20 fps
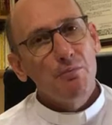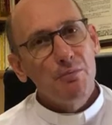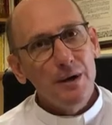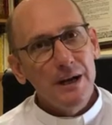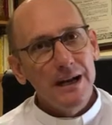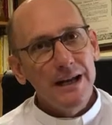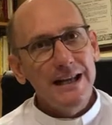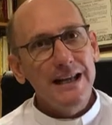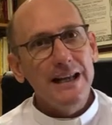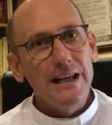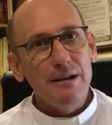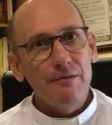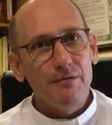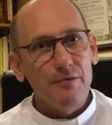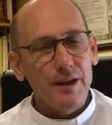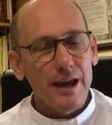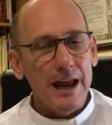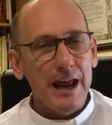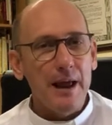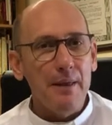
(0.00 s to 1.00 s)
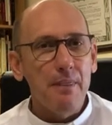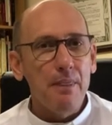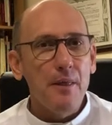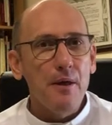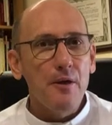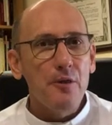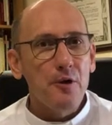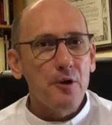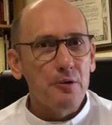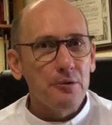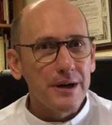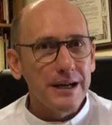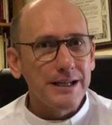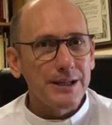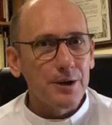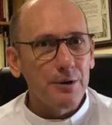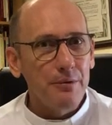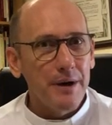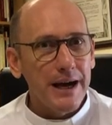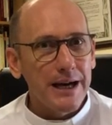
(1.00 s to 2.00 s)
believe in the
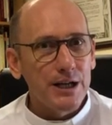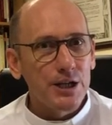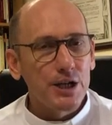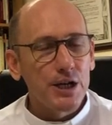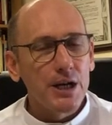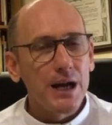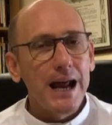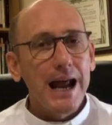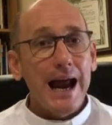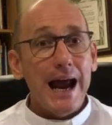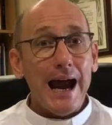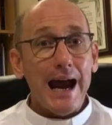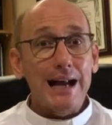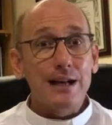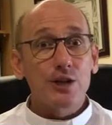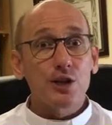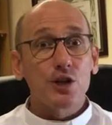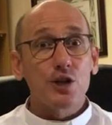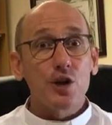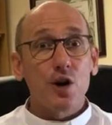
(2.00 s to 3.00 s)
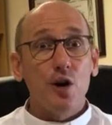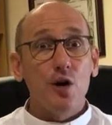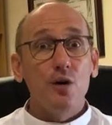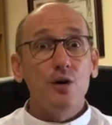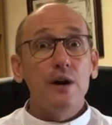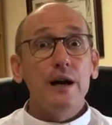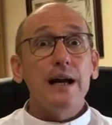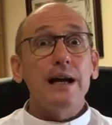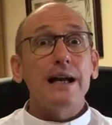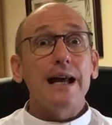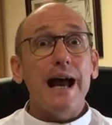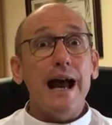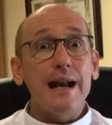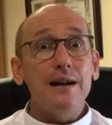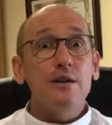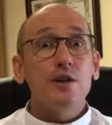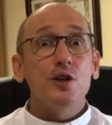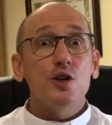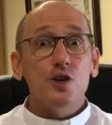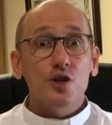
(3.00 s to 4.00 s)
resurrection, and so
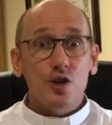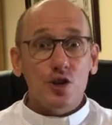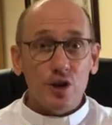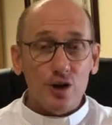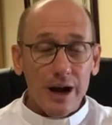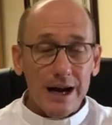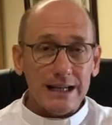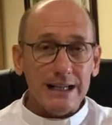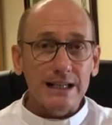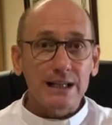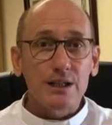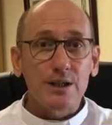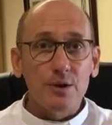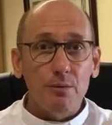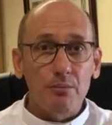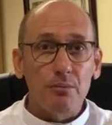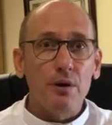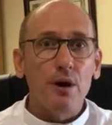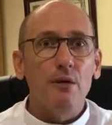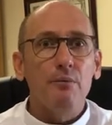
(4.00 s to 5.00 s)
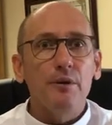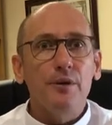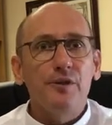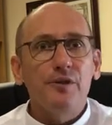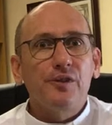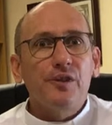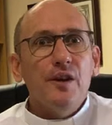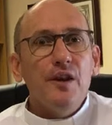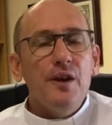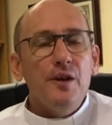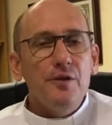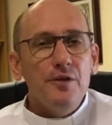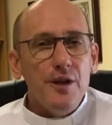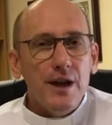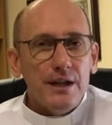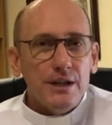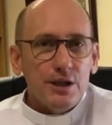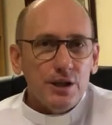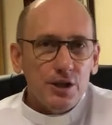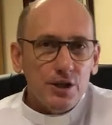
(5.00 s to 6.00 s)
can trust the promise
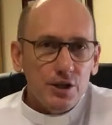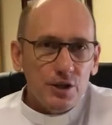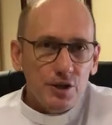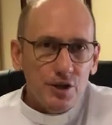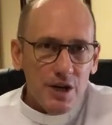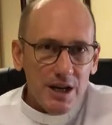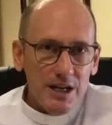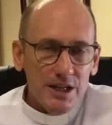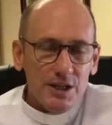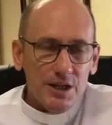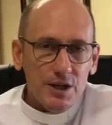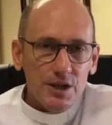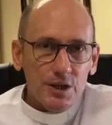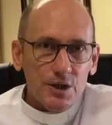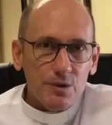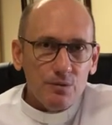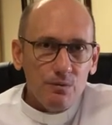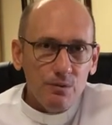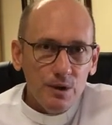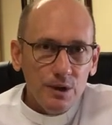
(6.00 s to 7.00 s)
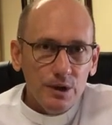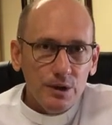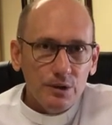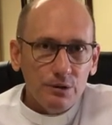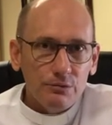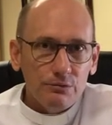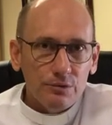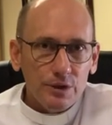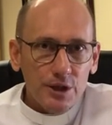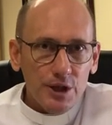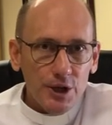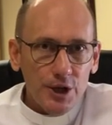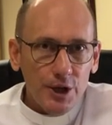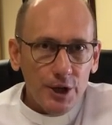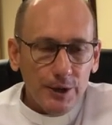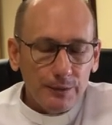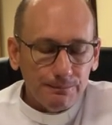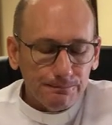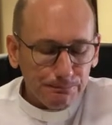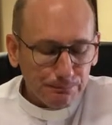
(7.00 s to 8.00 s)
that Jesus will
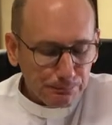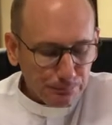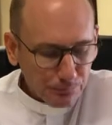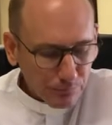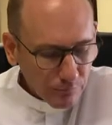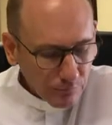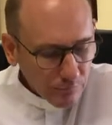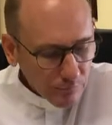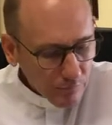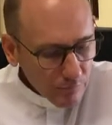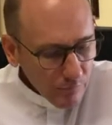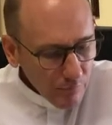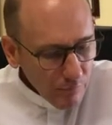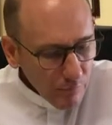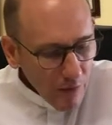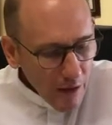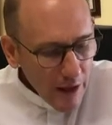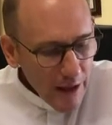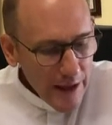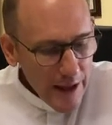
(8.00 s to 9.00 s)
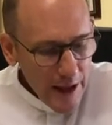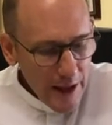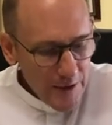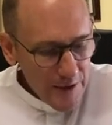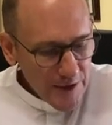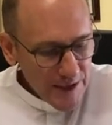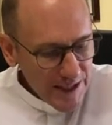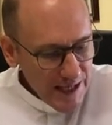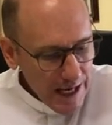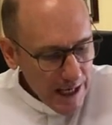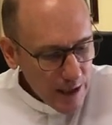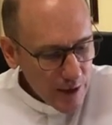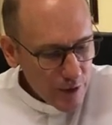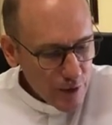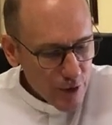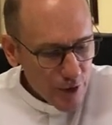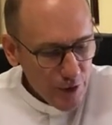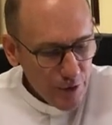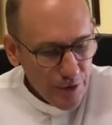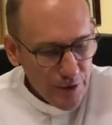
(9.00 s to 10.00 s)
return. The second
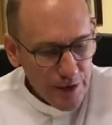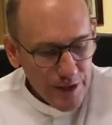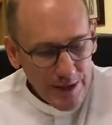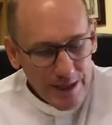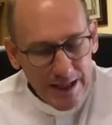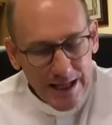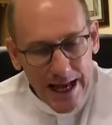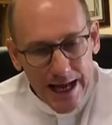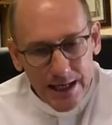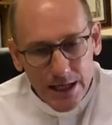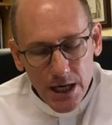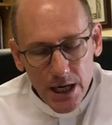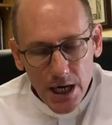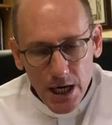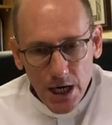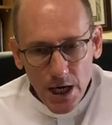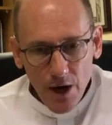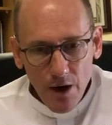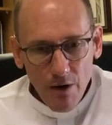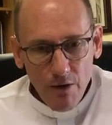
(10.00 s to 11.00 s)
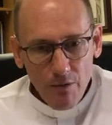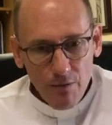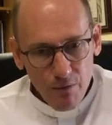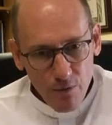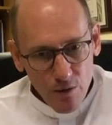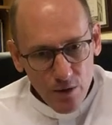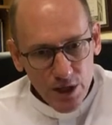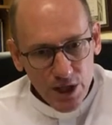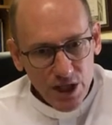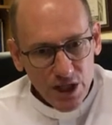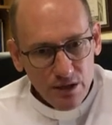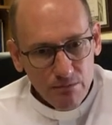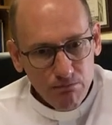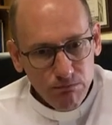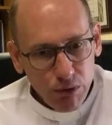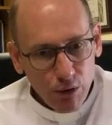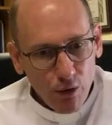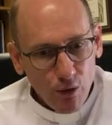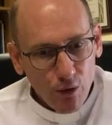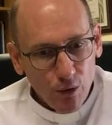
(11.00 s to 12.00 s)
truth is that for St.
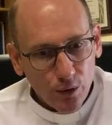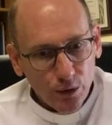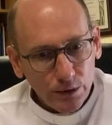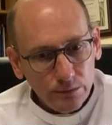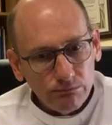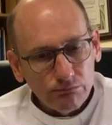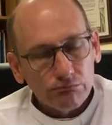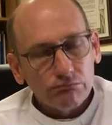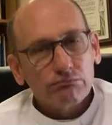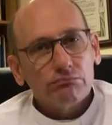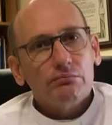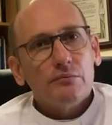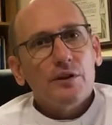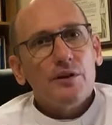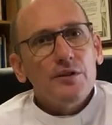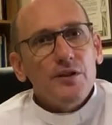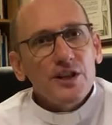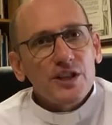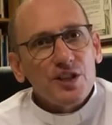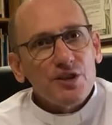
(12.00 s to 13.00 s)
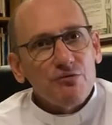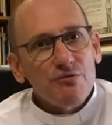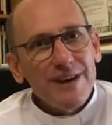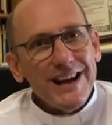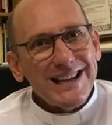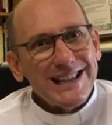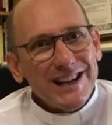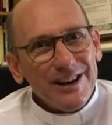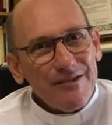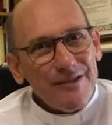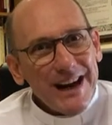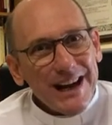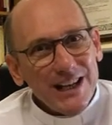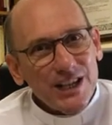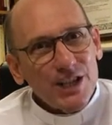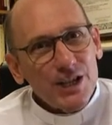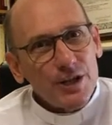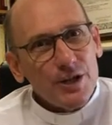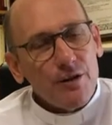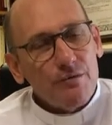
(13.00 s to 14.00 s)
Paul, this
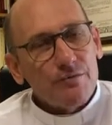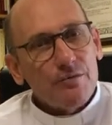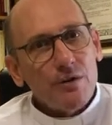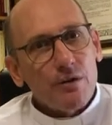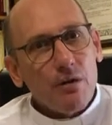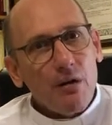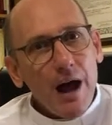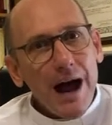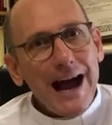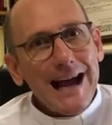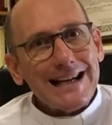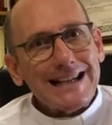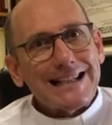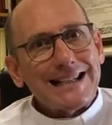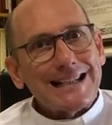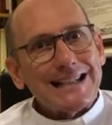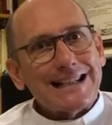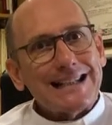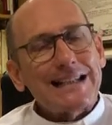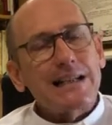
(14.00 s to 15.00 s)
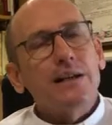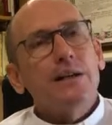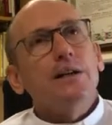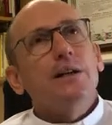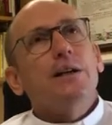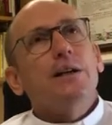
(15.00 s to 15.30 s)
resurrection of Christ